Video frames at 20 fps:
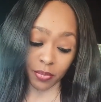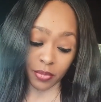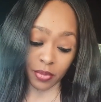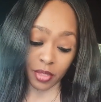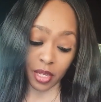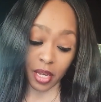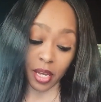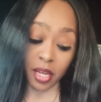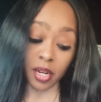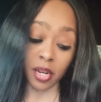
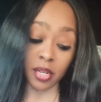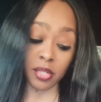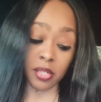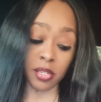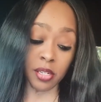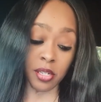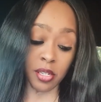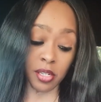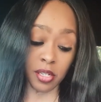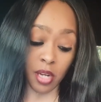and a
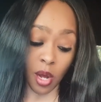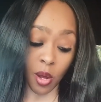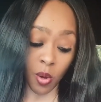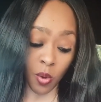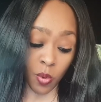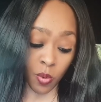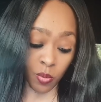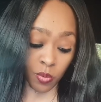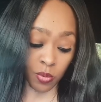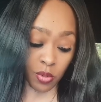
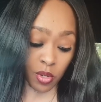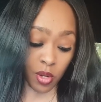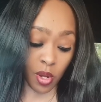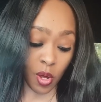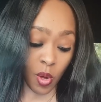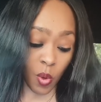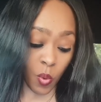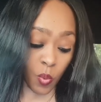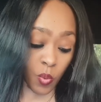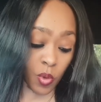stone
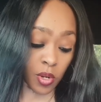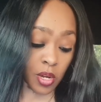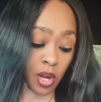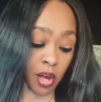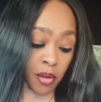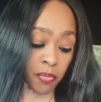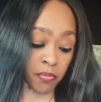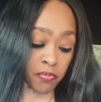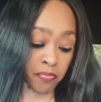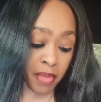will
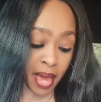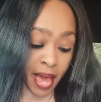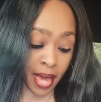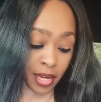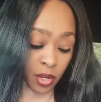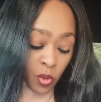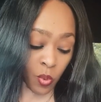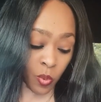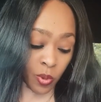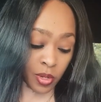come
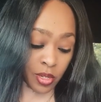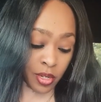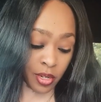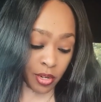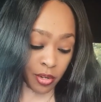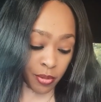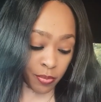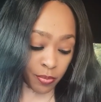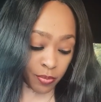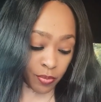back on
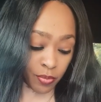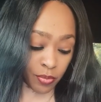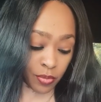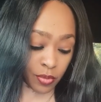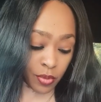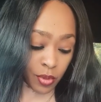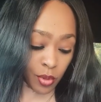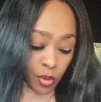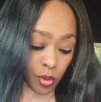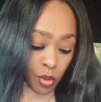him
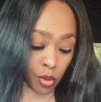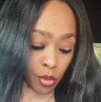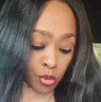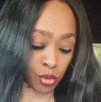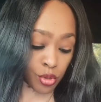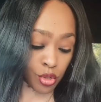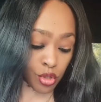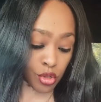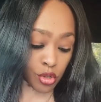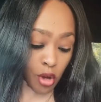who
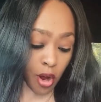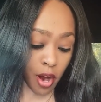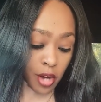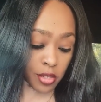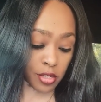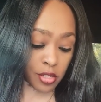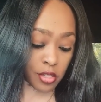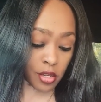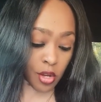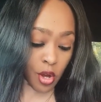
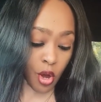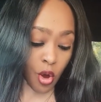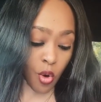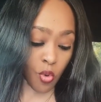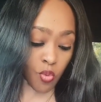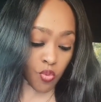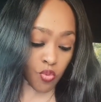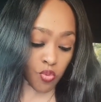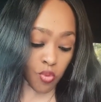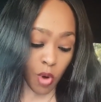starts
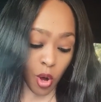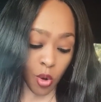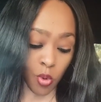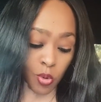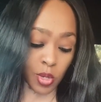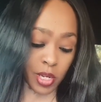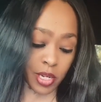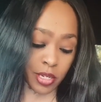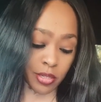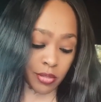
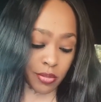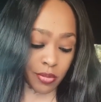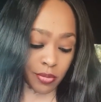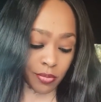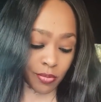rolling.